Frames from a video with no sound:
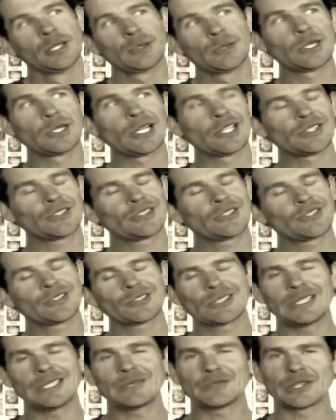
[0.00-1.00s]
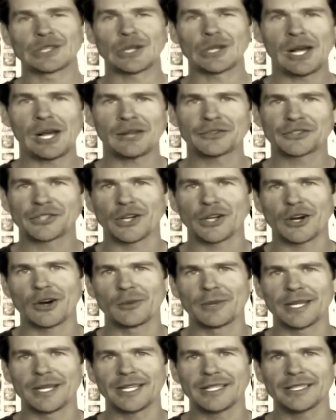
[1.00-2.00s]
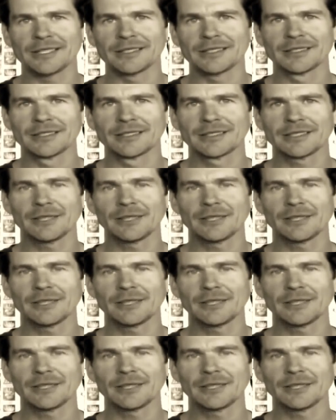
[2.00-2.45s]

We're like, just live the lifestyle, man.